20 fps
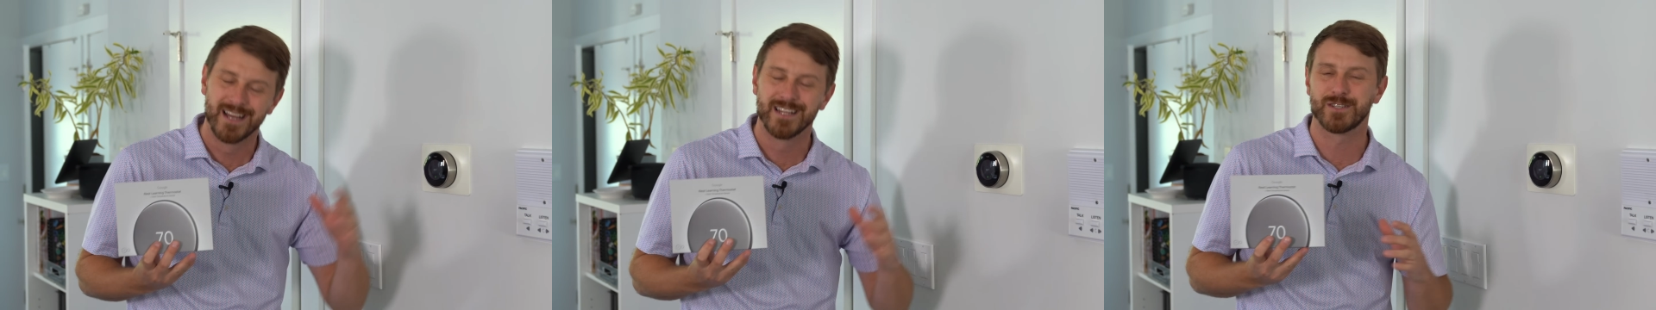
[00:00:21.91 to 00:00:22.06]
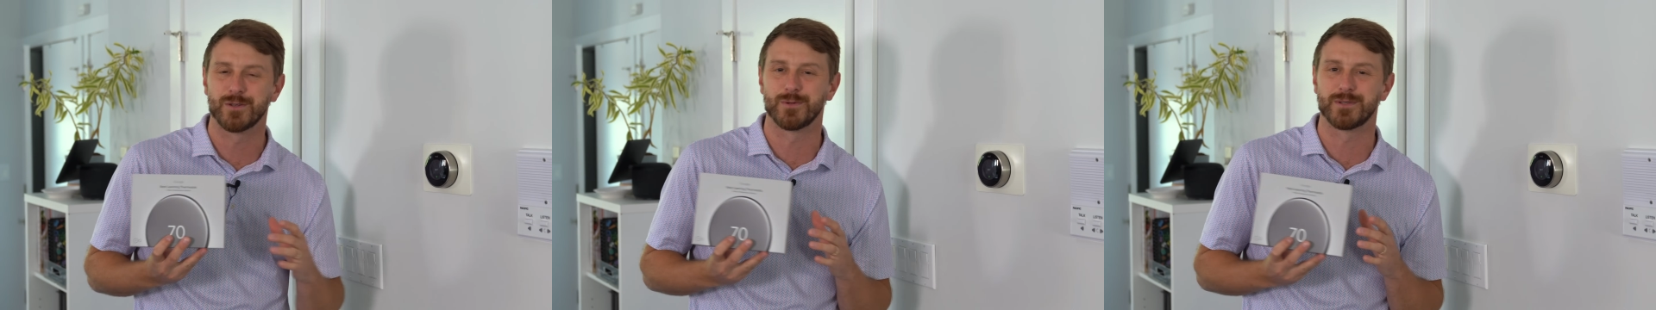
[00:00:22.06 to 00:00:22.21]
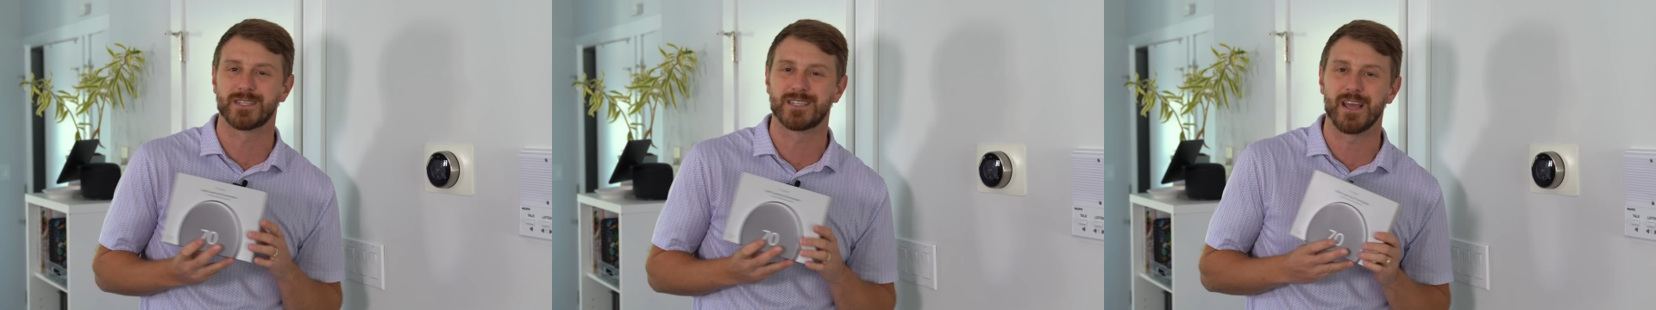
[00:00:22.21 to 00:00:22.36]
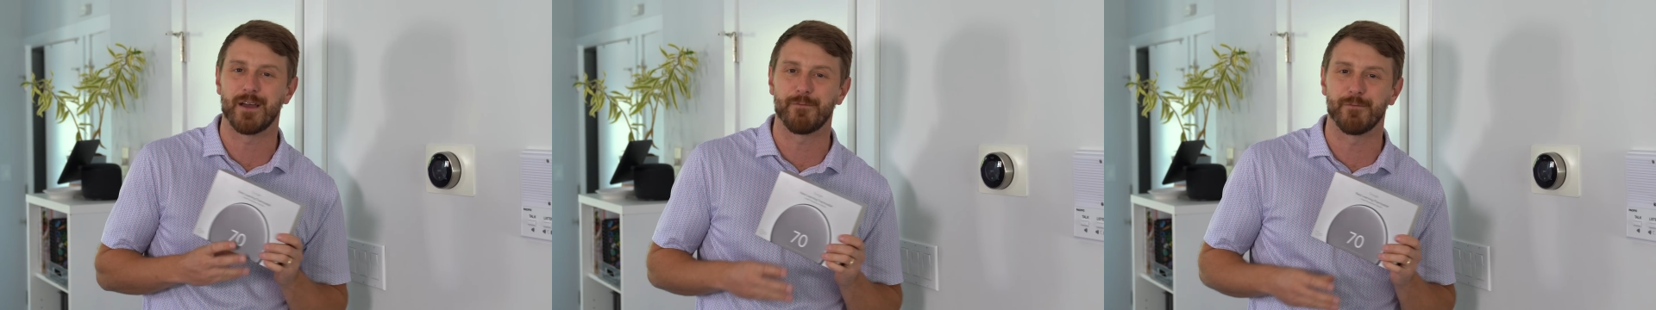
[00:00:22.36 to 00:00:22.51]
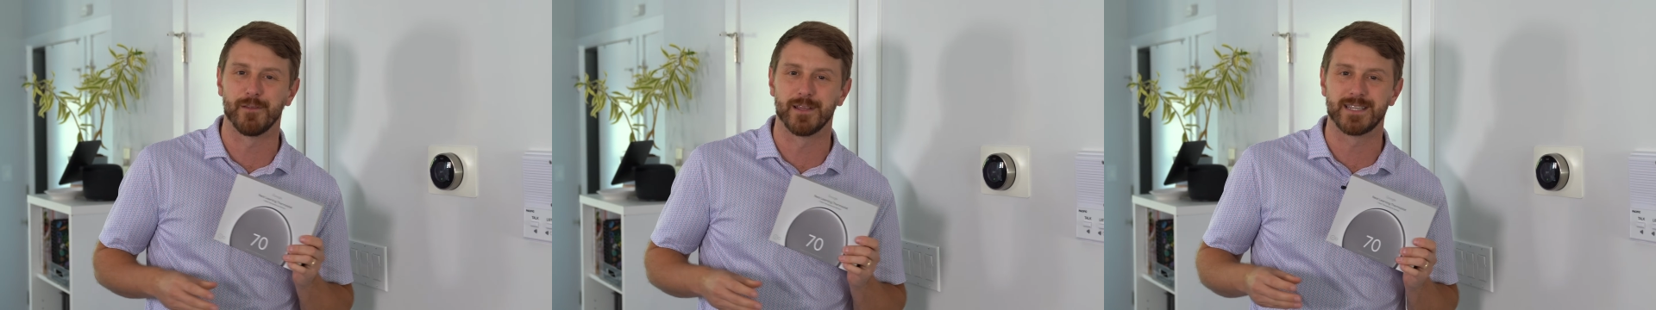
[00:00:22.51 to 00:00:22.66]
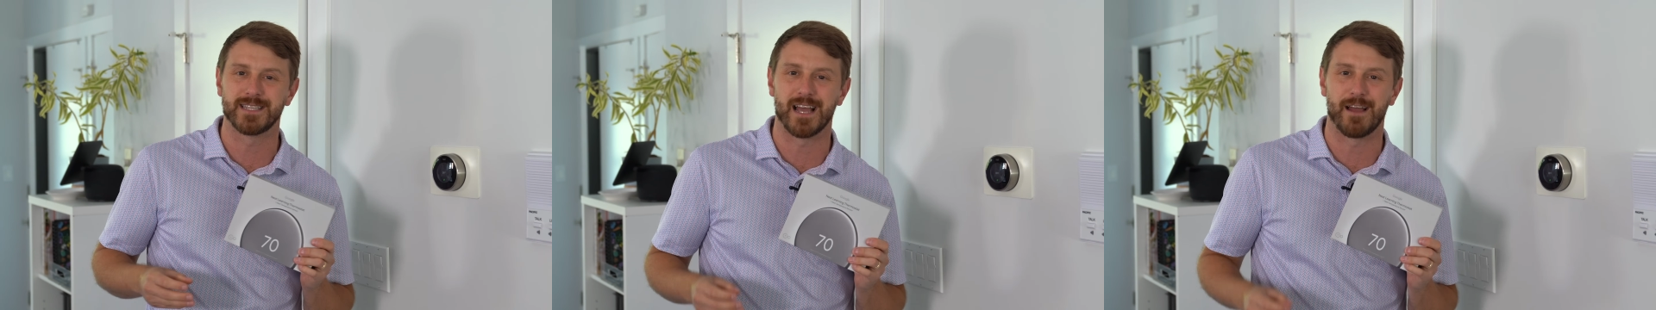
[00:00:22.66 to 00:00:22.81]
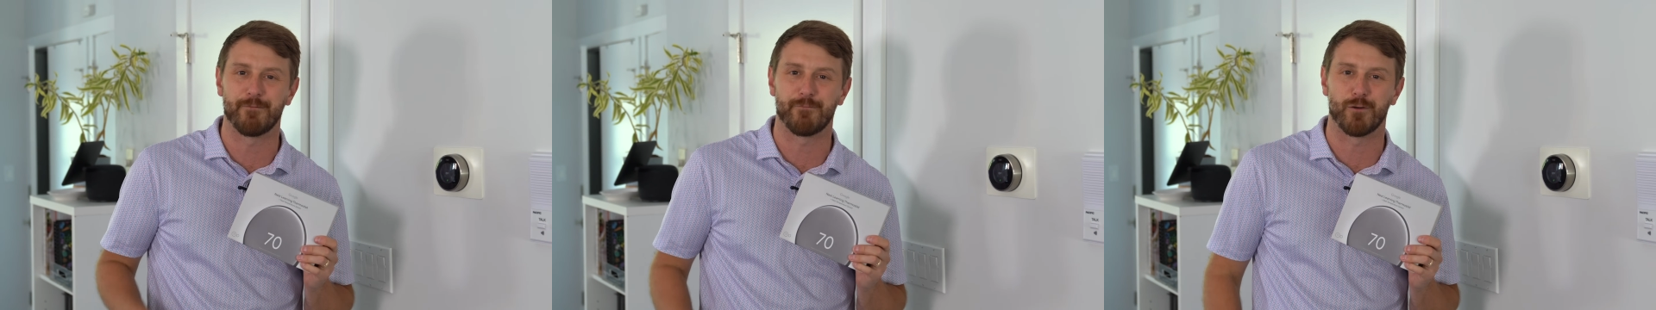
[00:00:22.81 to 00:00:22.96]
so it's
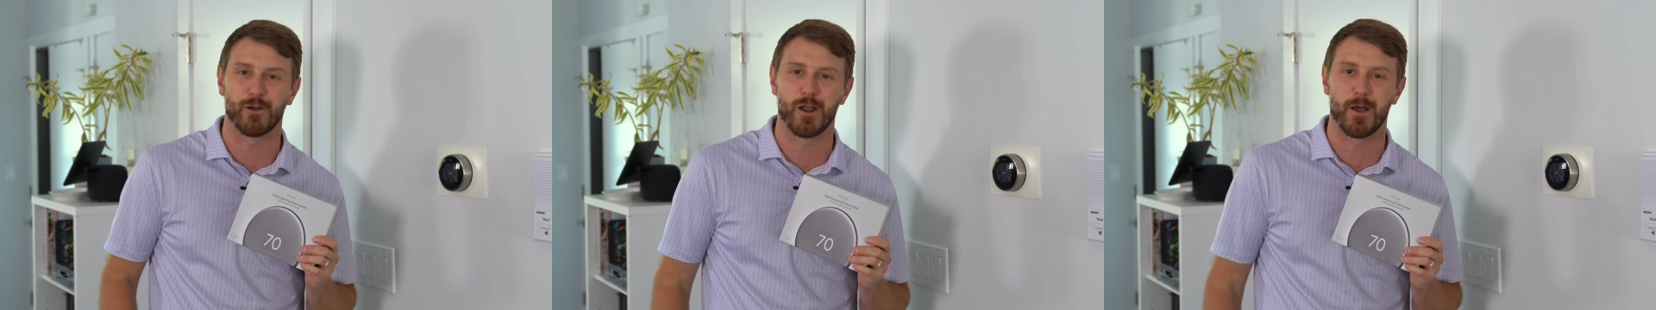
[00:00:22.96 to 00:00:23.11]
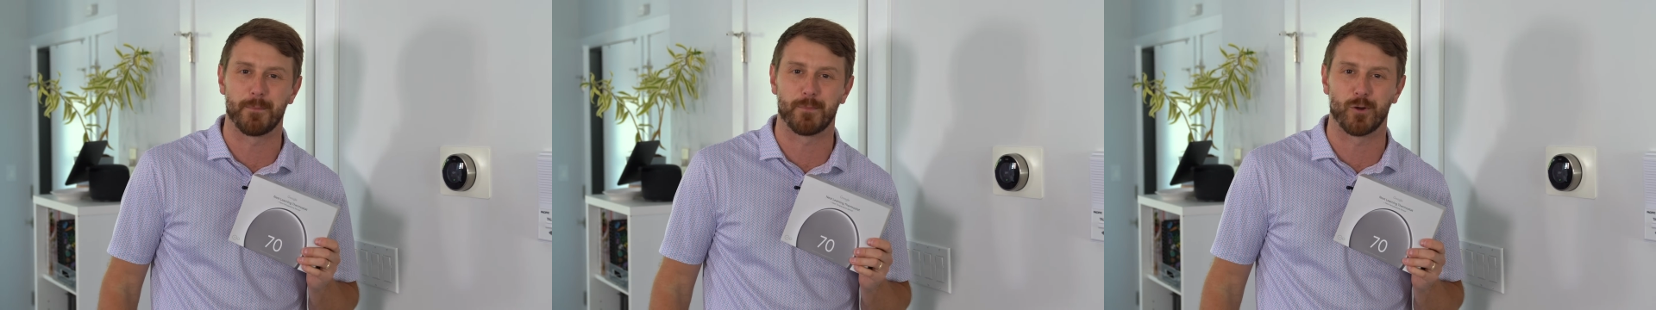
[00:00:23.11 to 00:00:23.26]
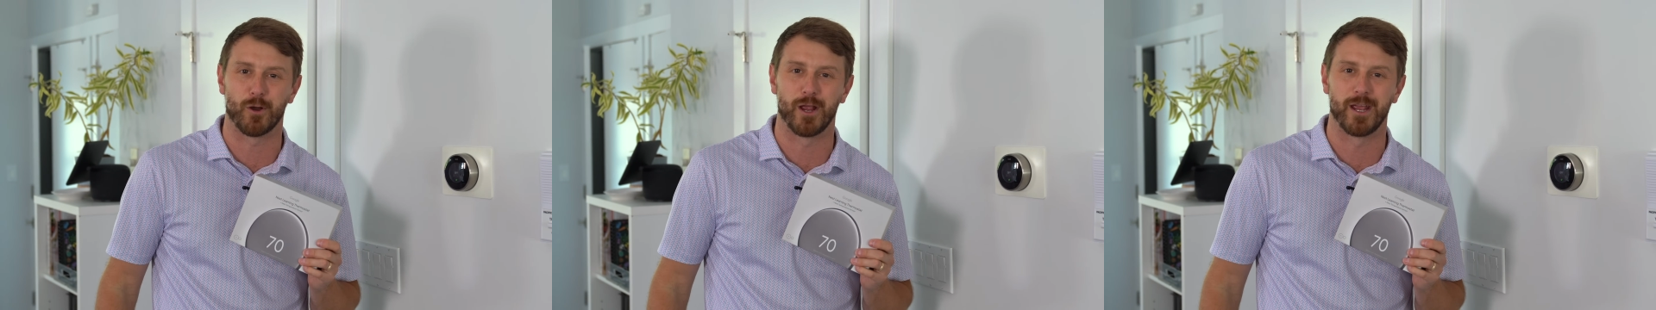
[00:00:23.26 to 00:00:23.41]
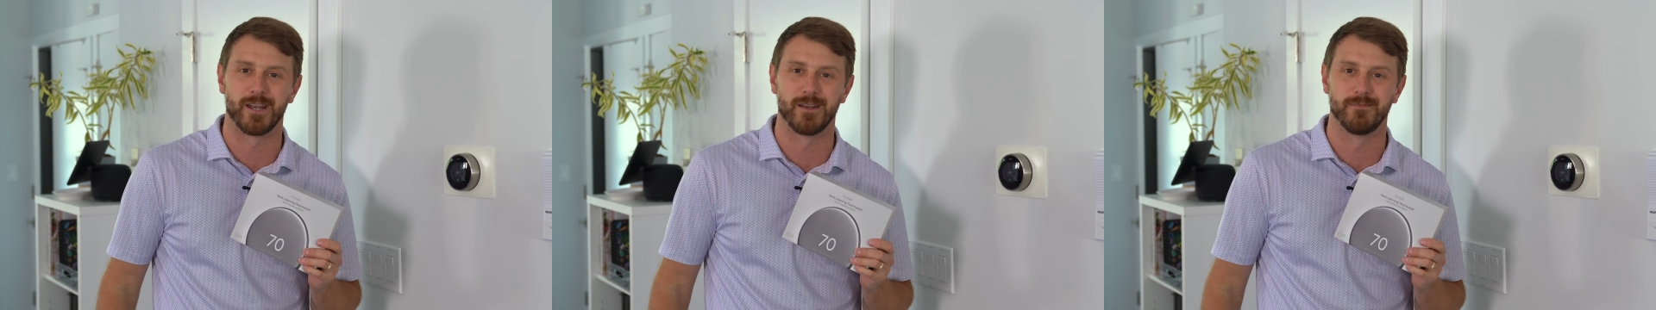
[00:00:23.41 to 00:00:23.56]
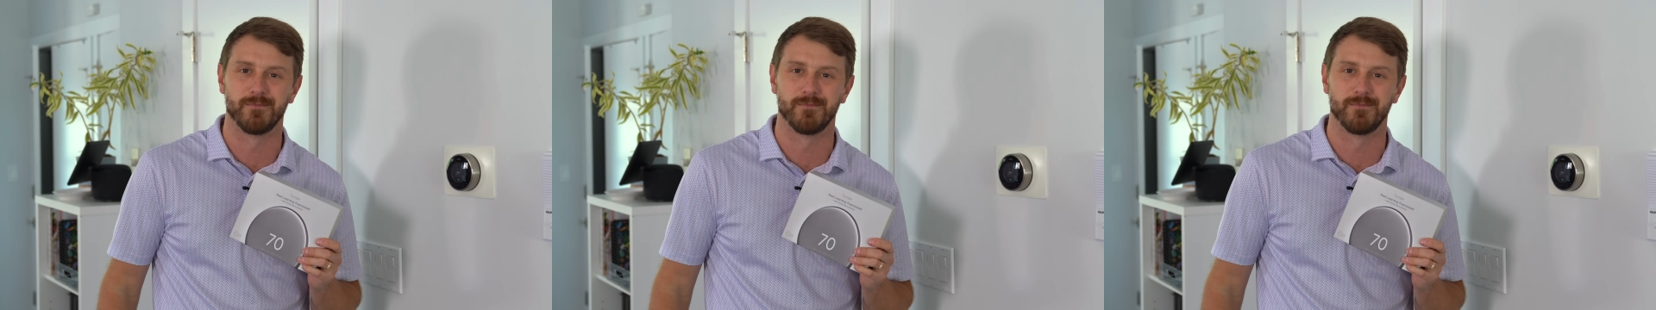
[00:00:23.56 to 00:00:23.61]
definitely time for an upgrade.